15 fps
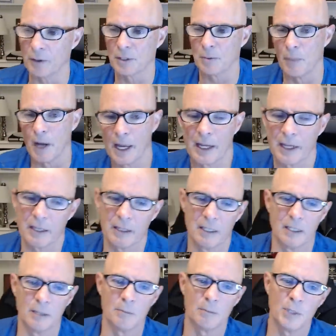was my
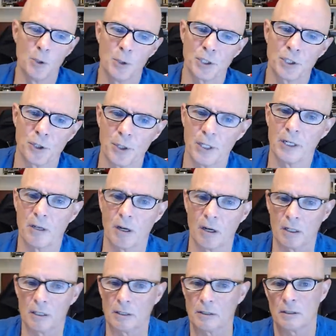um, U.S. touring
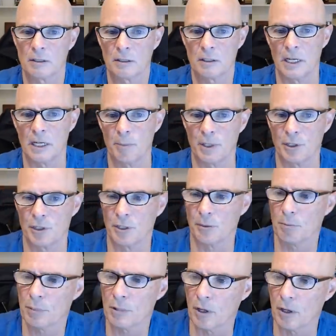car
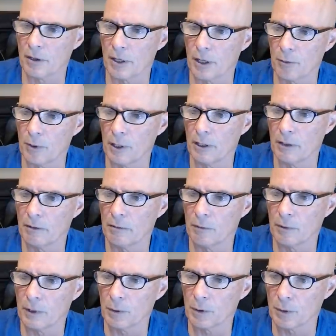championship car that I ran
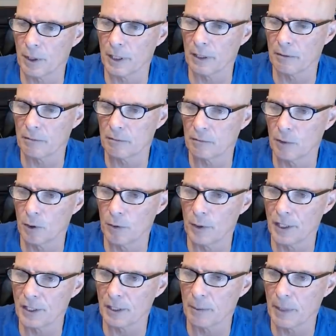when I was running road
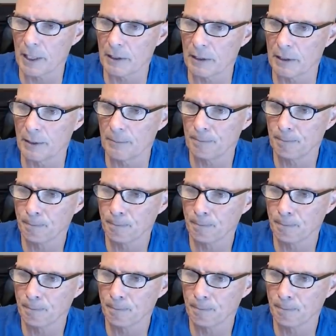racing back in the day.